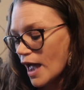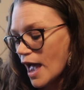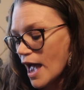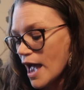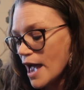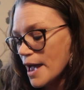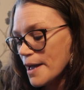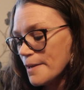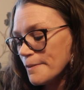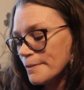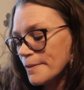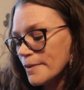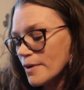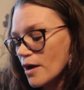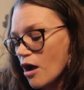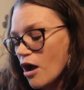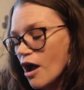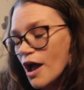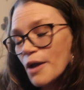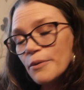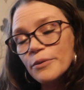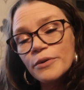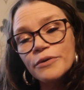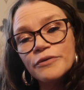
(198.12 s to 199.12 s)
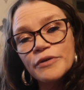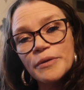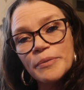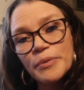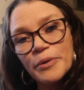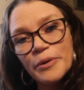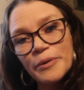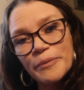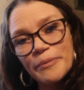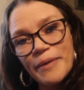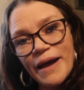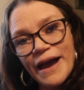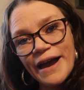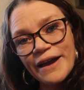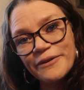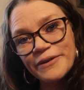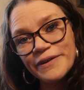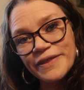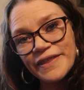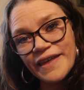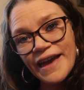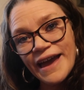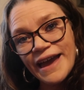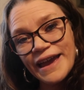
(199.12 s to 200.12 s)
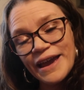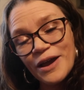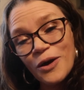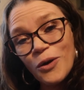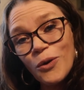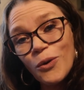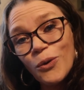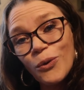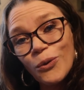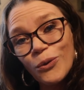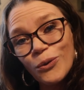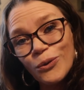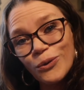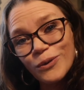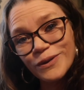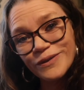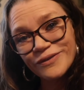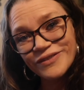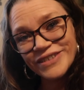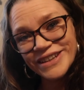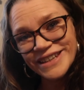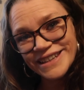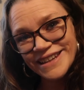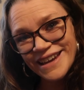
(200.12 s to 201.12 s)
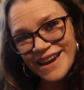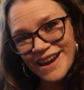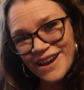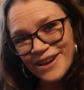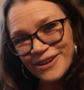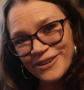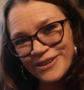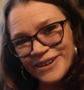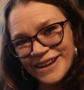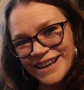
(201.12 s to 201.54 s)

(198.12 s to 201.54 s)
I will report back with a haul video